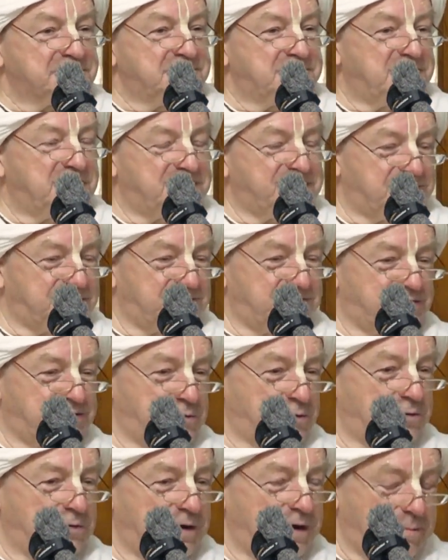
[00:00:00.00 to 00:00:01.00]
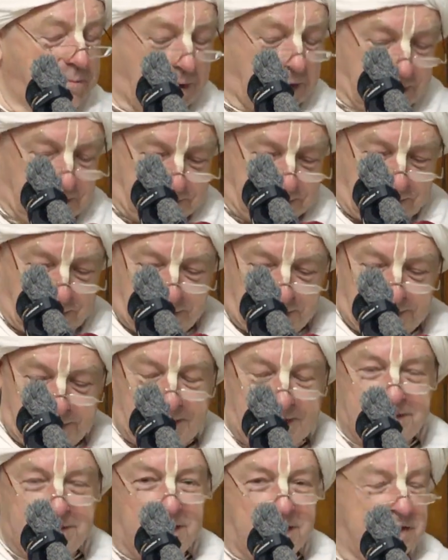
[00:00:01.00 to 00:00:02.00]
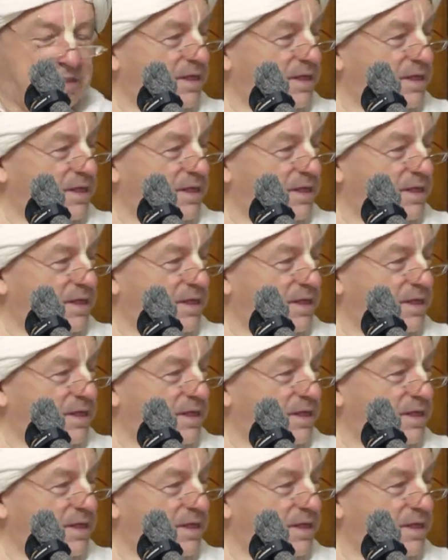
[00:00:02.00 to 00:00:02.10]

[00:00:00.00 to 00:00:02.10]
There's a story about Prabhupada, I